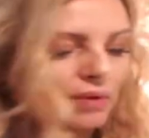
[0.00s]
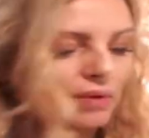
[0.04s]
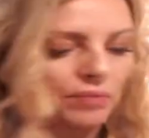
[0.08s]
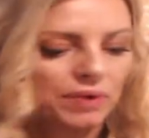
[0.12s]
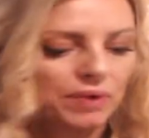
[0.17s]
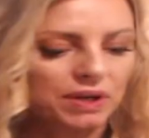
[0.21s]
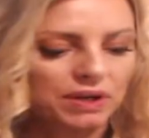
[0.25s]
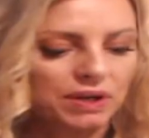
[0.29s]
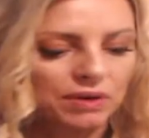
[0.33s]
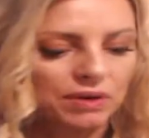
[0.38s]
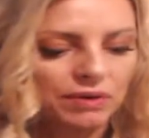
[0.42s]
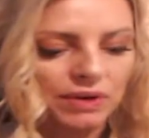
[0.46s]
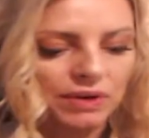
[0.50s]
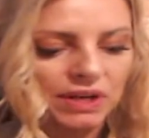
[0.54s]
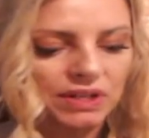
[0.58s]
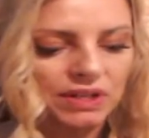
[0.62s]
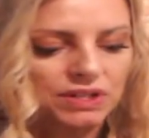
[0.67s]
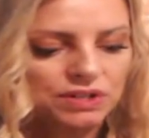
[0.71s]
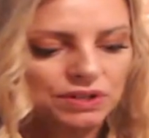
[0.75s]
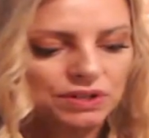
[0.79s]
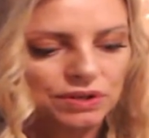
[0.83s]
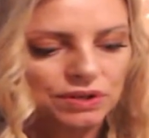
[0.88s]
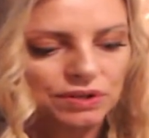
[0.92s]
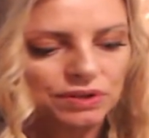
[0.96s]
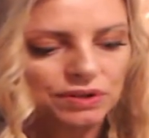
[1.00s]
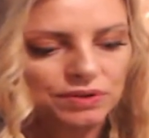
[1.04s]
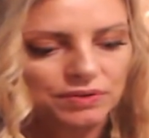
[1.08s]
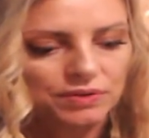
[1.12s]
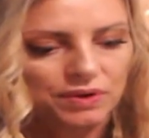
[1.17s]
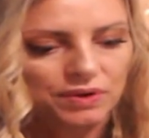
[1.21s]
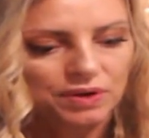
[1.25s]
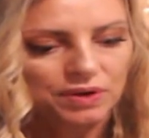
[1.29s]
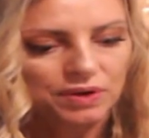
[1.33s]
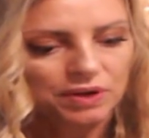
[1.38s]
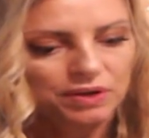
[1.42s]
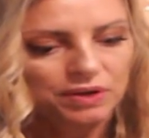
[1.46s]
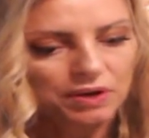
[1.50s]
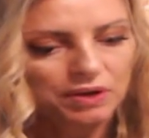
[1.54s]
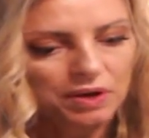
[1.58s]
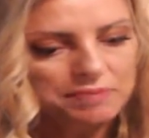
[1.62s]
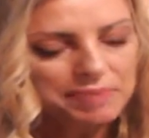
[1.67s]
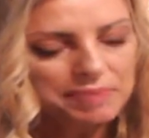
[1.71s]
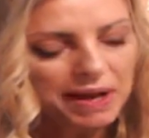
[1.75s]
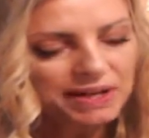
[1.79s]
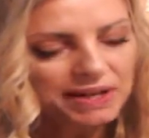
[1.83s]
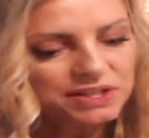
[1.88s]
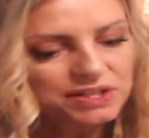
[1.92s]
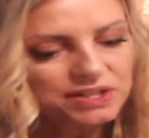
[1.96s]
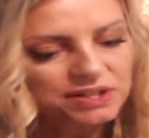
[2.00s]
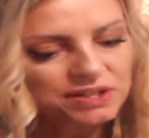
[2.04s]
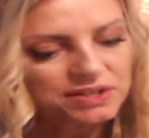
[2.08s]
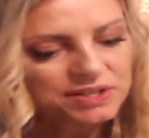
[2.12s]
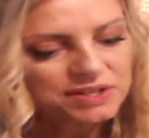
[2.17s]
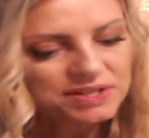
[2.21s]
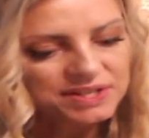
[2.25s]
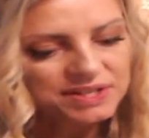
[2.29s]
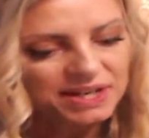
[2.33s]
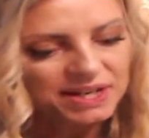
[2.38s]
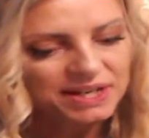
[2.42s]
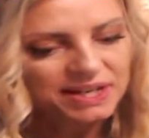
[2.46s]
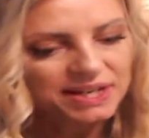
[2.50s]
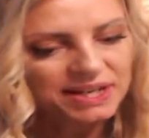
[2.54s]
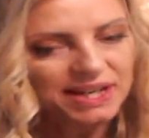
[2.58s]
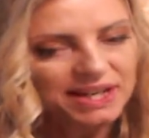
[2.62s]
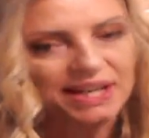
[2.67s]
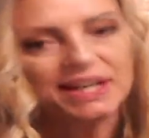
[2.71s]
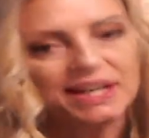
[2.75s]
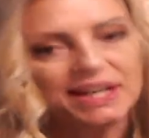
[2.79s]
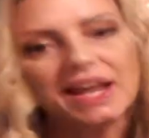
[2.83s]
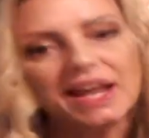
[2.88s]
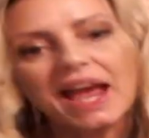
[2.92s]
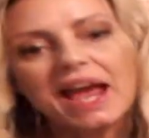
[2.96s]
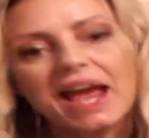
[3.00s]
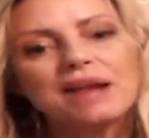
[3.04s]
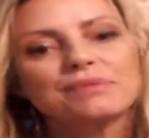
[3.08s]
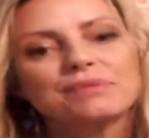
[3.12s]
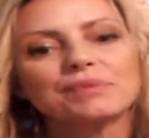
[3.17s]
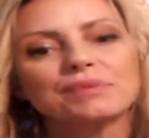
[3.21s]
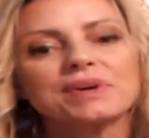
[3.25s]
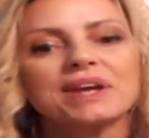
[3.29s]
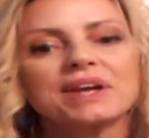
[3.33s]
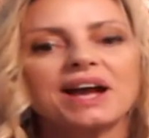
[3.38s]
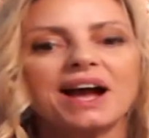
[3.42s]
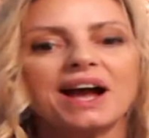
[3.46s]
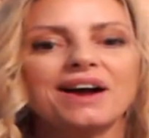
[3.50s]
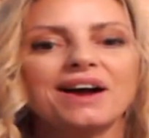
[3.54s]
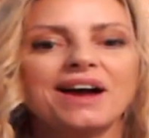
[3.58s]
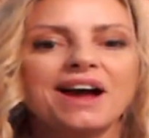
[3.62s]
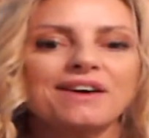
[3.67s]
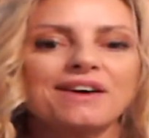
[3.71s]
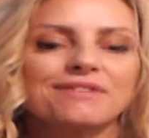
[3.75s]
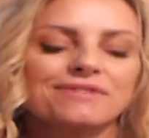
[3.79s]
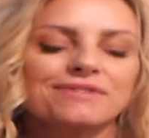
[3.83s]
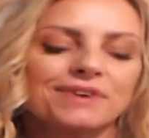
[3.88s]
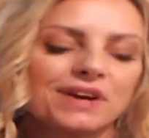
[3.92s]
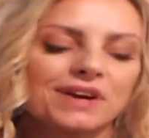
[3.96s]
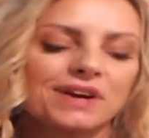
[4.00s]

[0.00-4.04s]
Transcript: We're going to go back to the start again, and we have